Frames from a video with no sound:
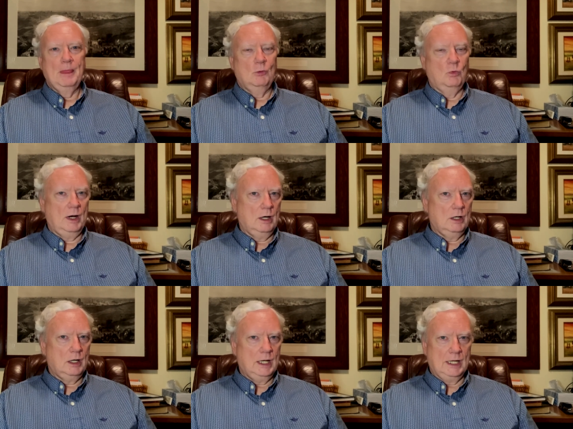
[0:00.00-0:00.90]

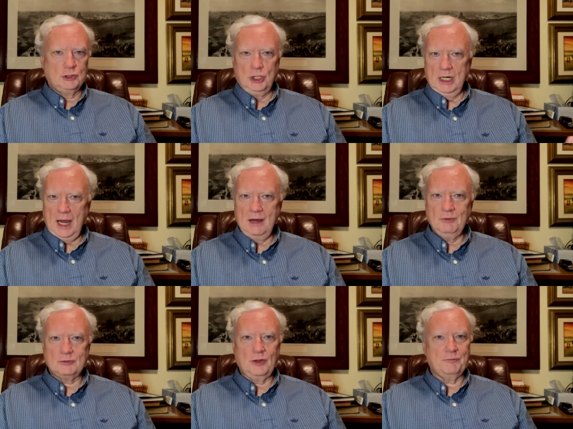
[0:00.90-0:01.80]
where uh, she gave
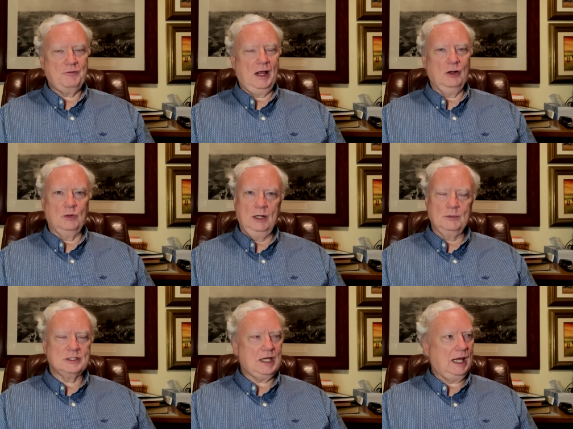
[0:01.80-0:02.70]
it to the fellow and he
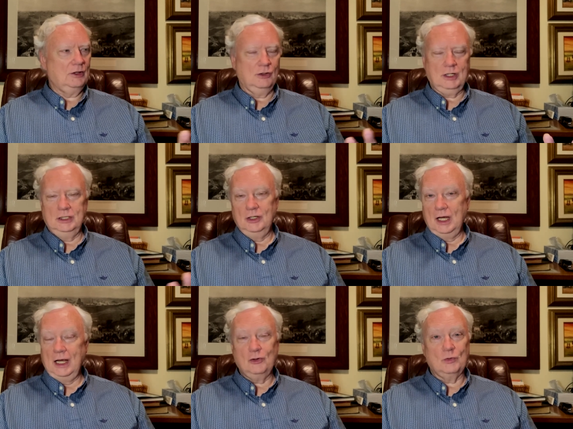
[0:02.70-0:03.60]
was saying, Look,
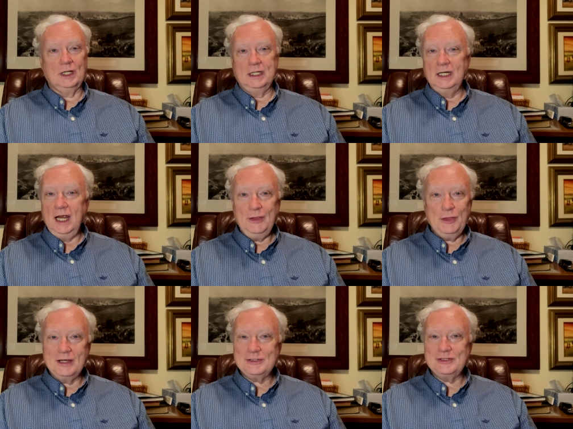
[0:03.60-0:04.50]
I don't really need
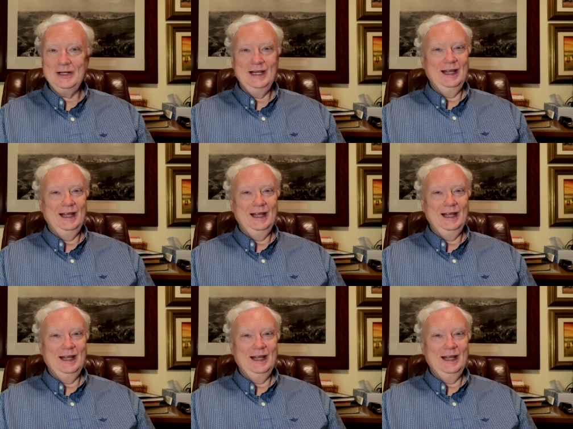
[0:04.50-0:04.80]
this.